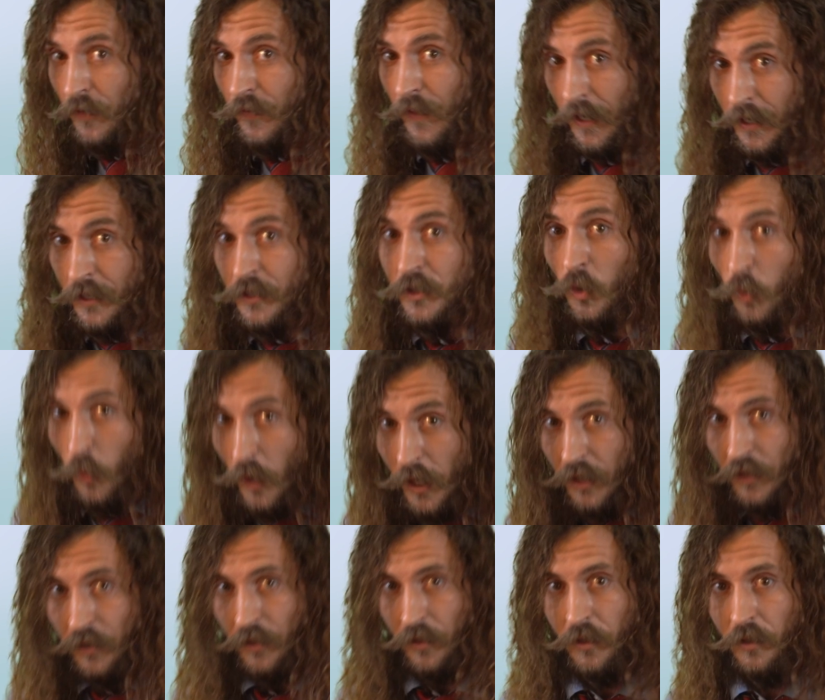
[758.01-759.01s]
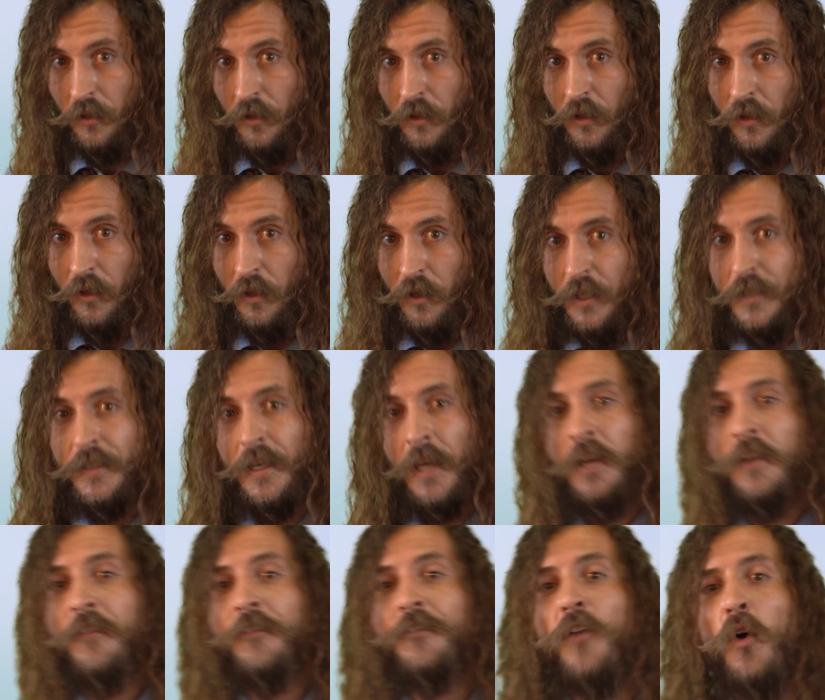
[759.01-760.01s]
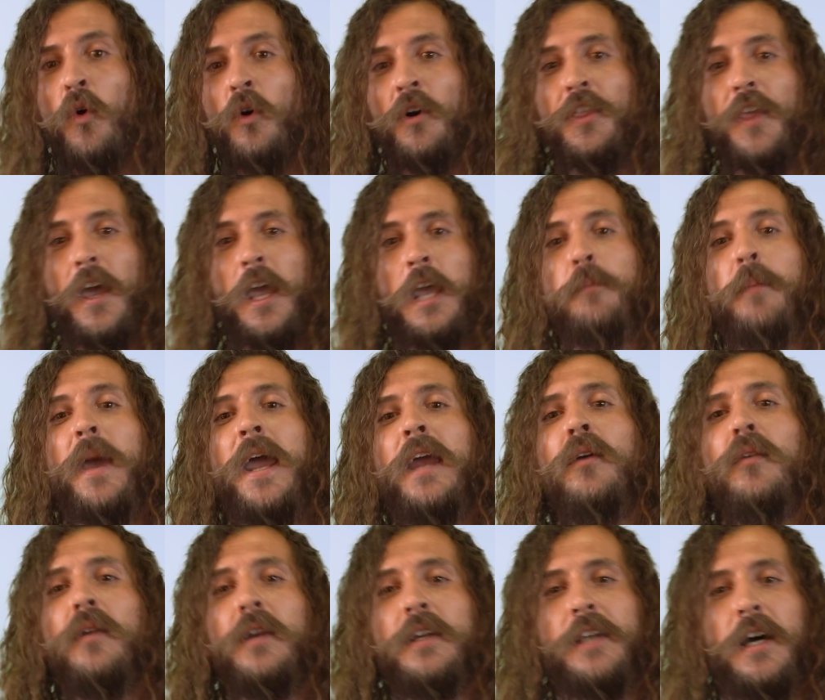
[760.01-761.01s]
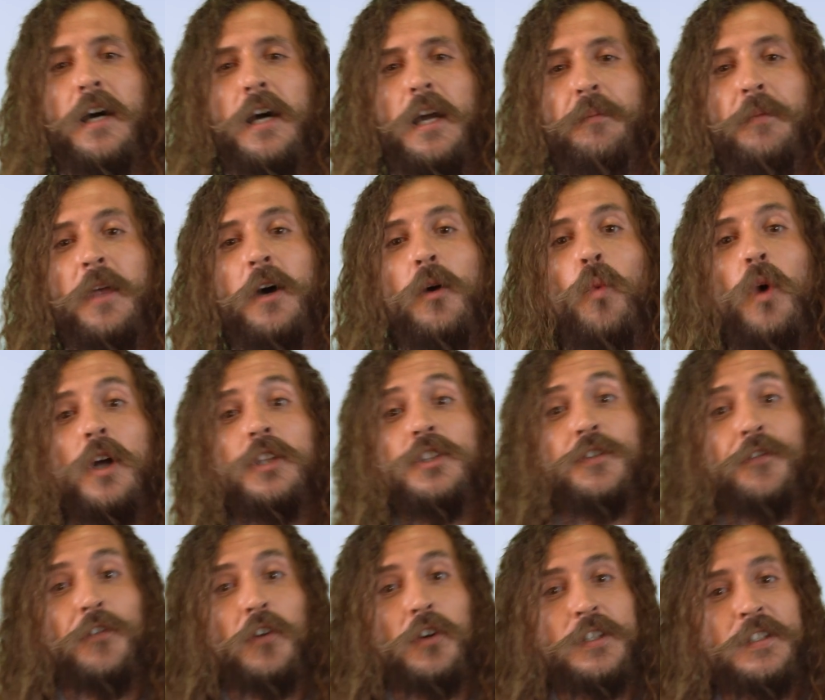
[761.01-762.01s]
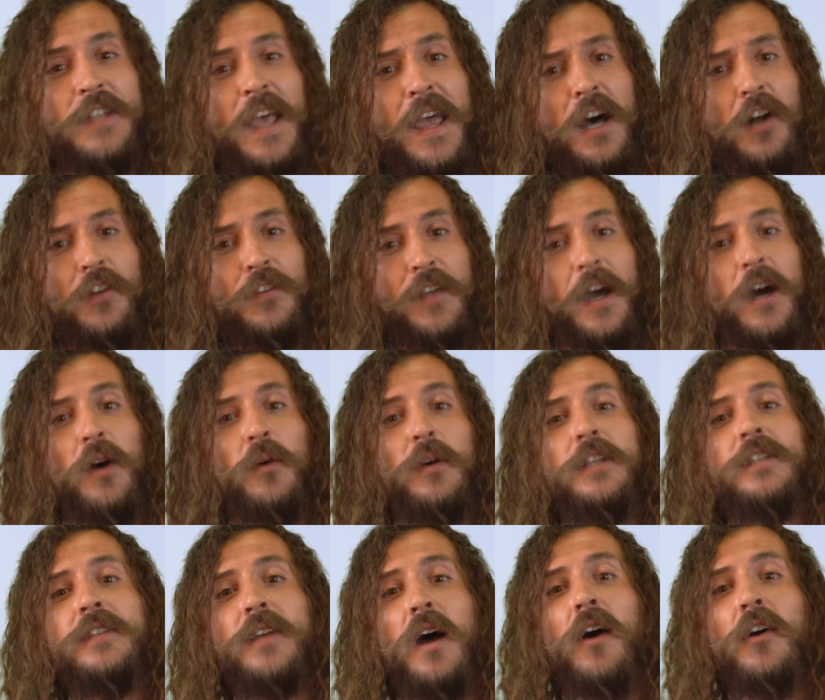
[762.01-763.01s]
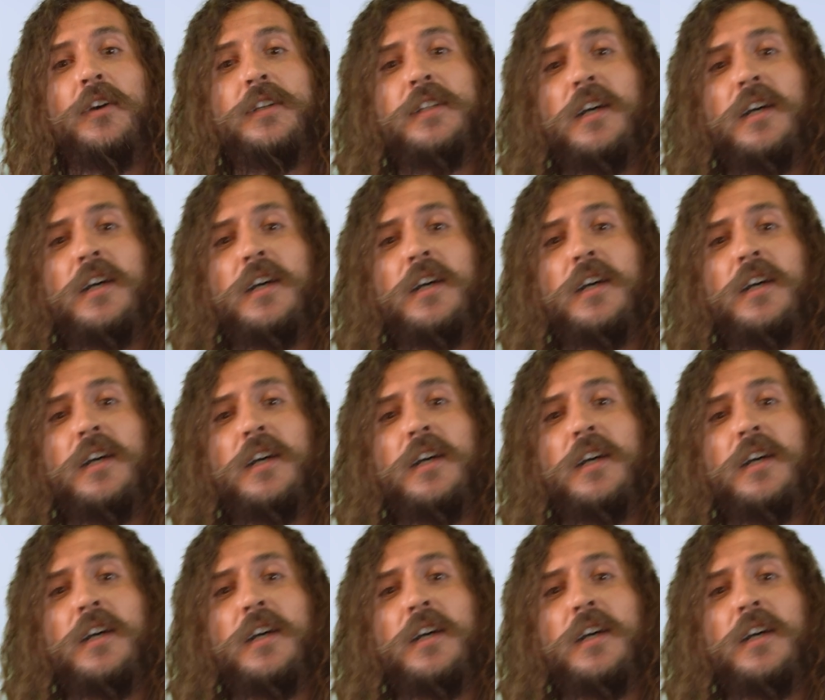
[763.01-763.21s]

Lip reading: that is a win. Setting forth a paradigm that what's for sale now is our